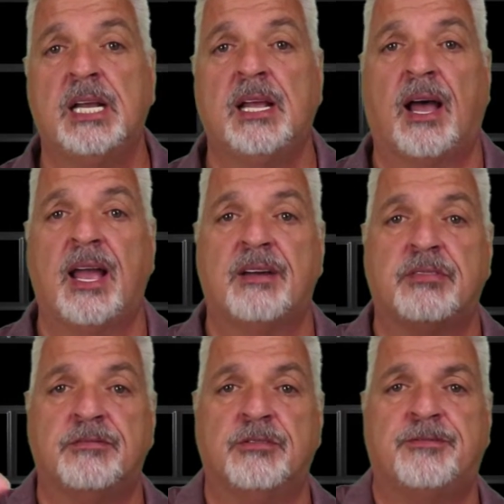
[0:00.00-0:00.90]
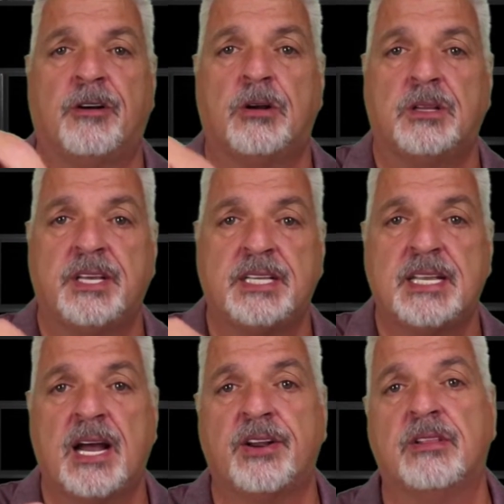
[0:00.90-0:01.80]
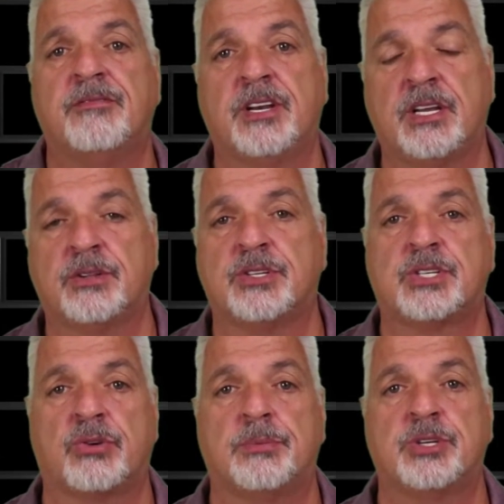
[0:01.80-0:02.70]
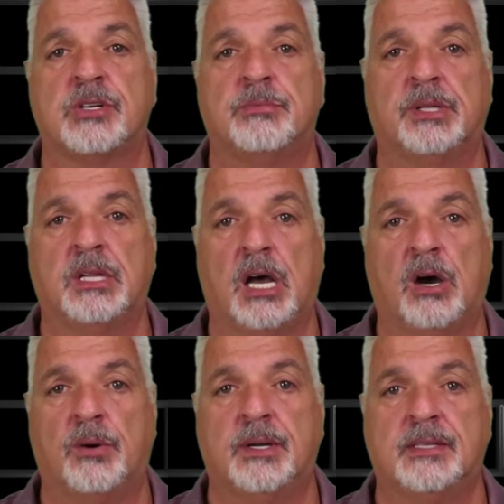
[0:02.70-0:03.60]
I have a referral link down in the video description below.